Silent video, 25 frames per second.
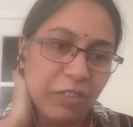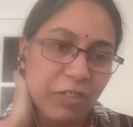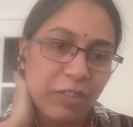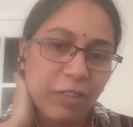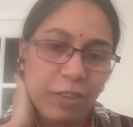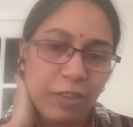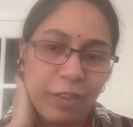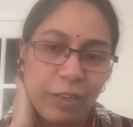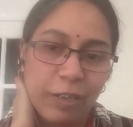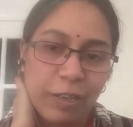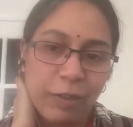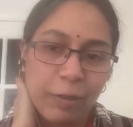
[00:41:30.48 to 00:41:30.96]

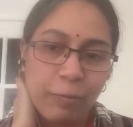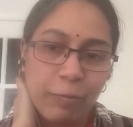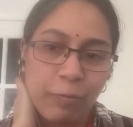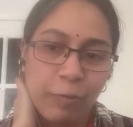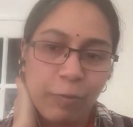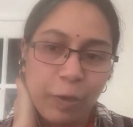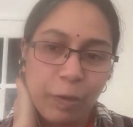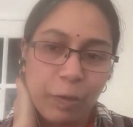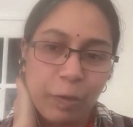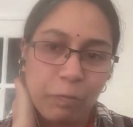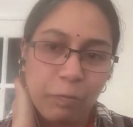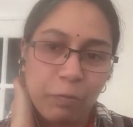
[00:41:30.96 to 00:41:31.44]

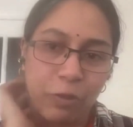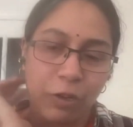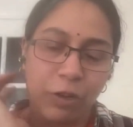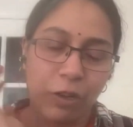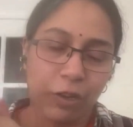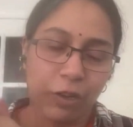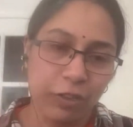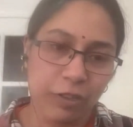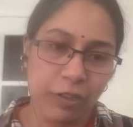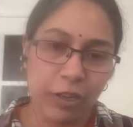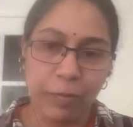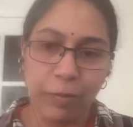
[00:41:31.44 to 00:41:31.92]

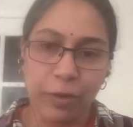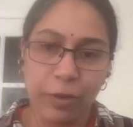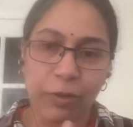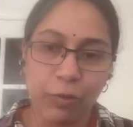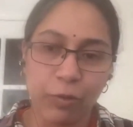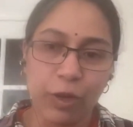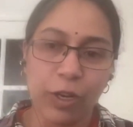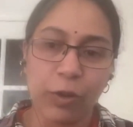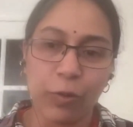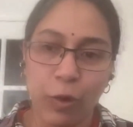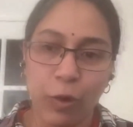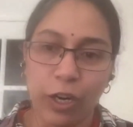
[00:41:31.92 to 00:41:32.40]
I mean,
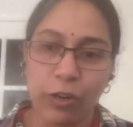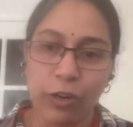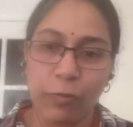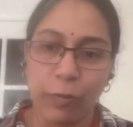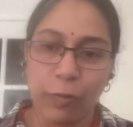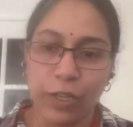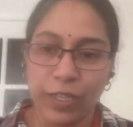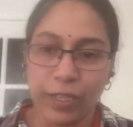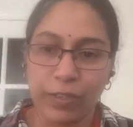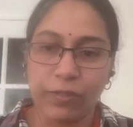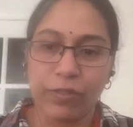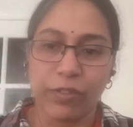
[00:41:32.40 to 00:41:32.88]
doing what
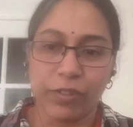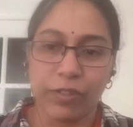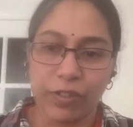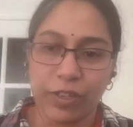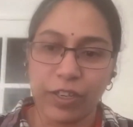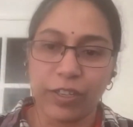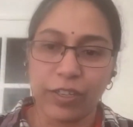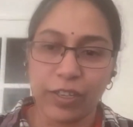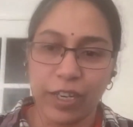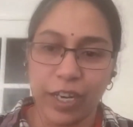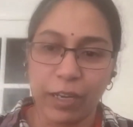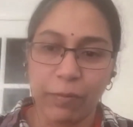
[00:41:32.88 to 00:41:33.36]
we just
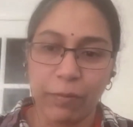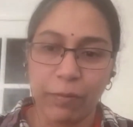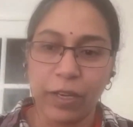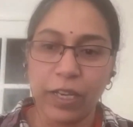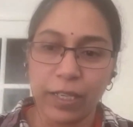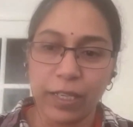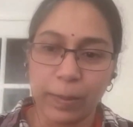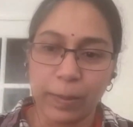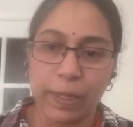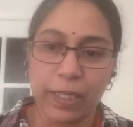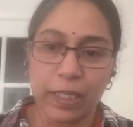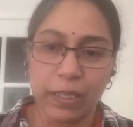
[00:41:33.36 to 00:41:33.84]
discussed, like being
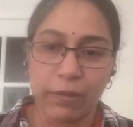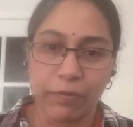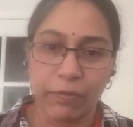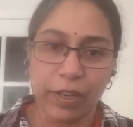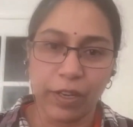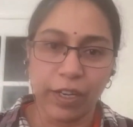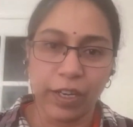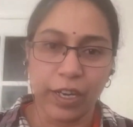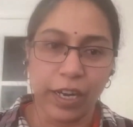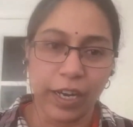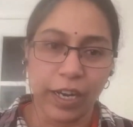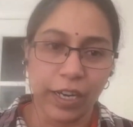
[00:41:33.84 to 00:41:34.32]

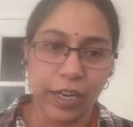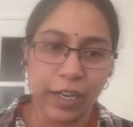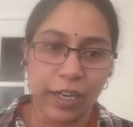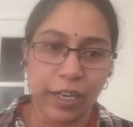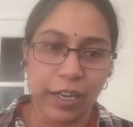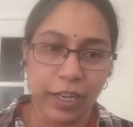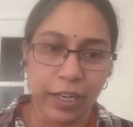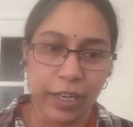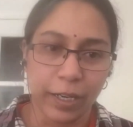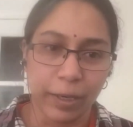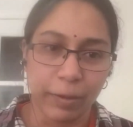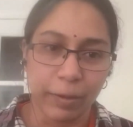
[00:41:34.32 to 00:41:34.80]
specific
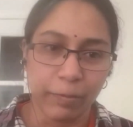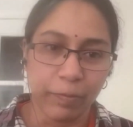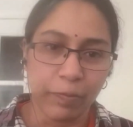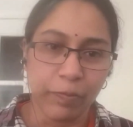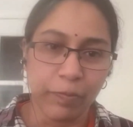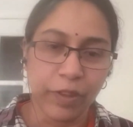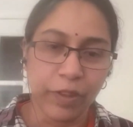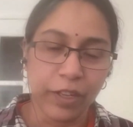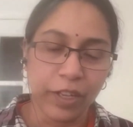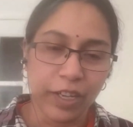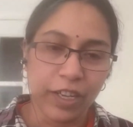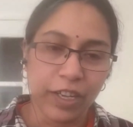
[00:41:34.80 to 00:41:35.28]
and
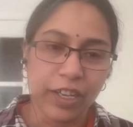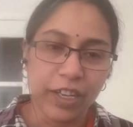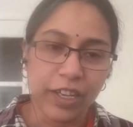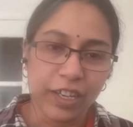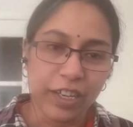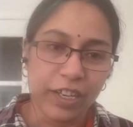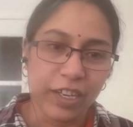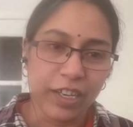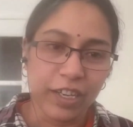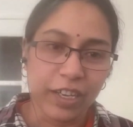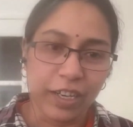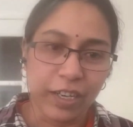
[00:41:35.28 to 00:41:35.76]

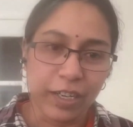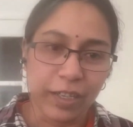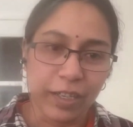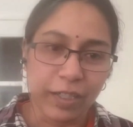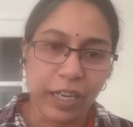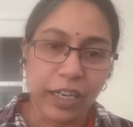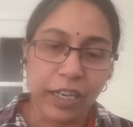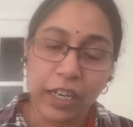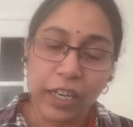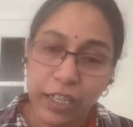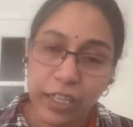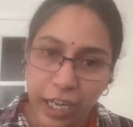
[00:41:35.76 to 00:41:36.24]

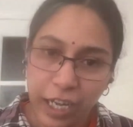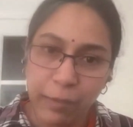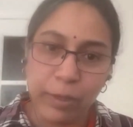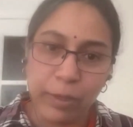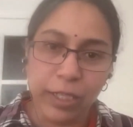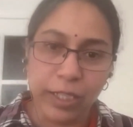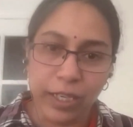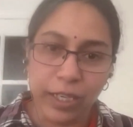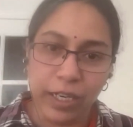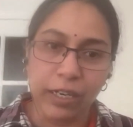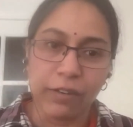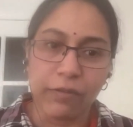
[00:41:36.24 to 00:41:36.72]
setting time
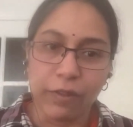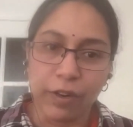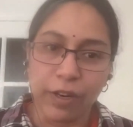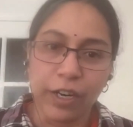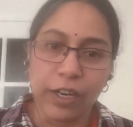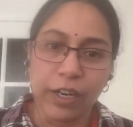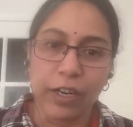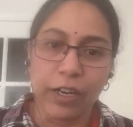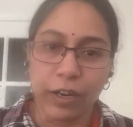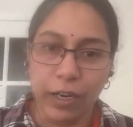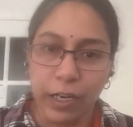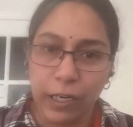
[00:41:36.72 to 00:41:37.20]
aside for
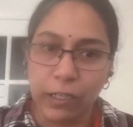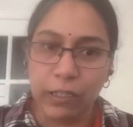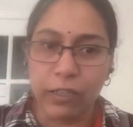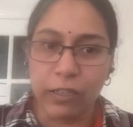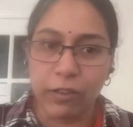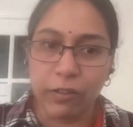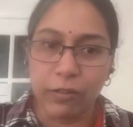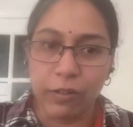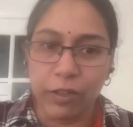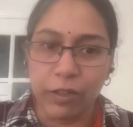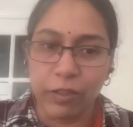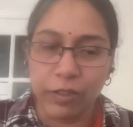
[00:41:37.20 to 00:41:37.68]
it,
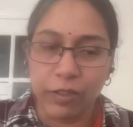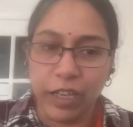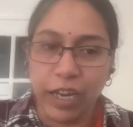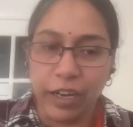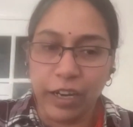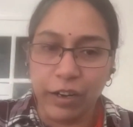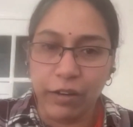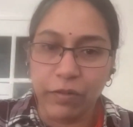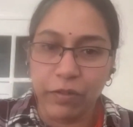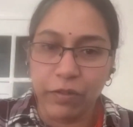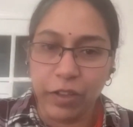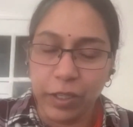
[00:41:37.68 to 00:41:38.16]
these
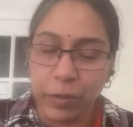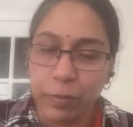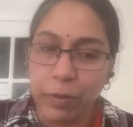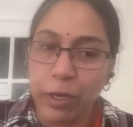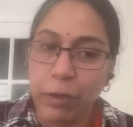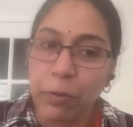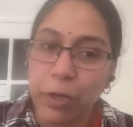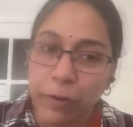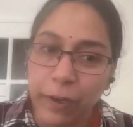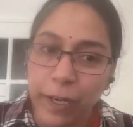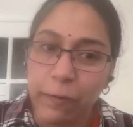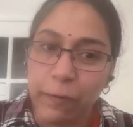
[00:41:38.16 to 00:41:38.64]
kind of things,
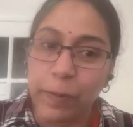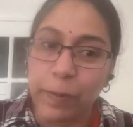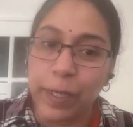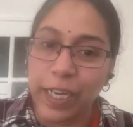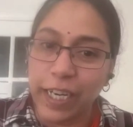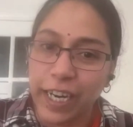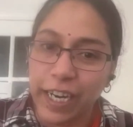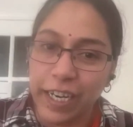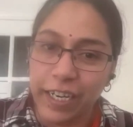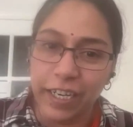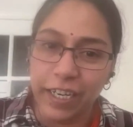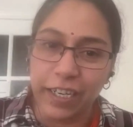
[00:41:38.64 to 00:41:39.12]
maybe you can
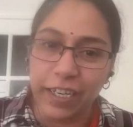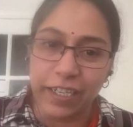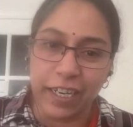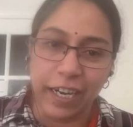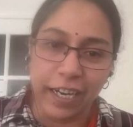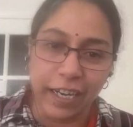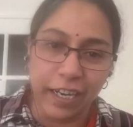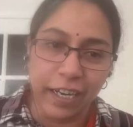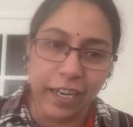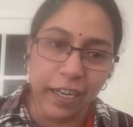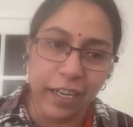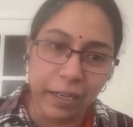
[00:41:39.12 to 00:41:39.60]
mitigate it
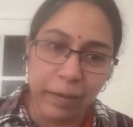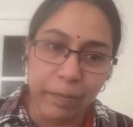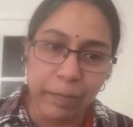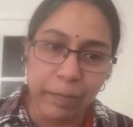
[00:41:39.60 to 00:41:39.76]
slightly.